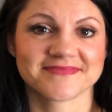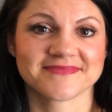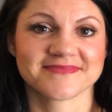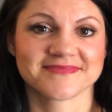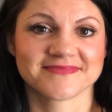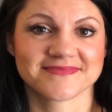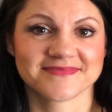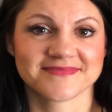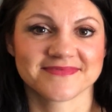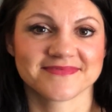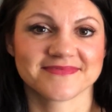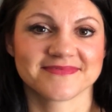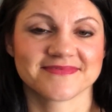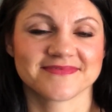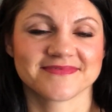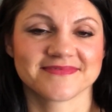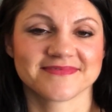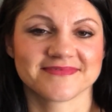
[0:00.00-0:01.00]

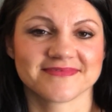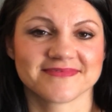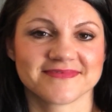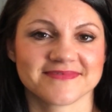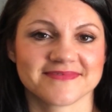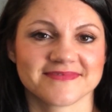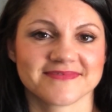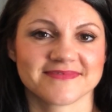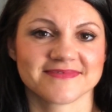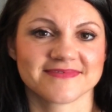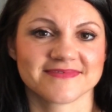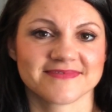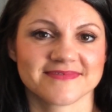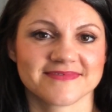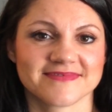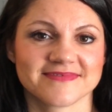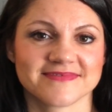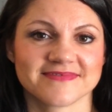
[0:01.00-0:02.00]

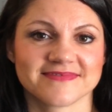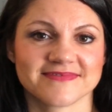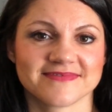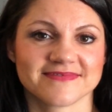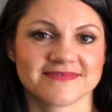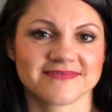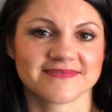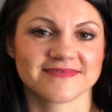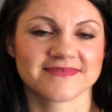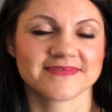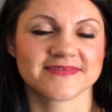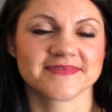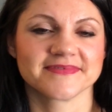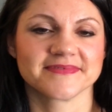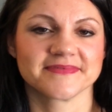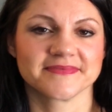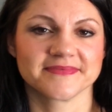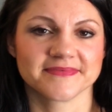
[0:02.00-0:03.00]

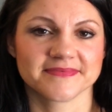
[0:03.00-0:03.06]
No words are spoken by the person on screen.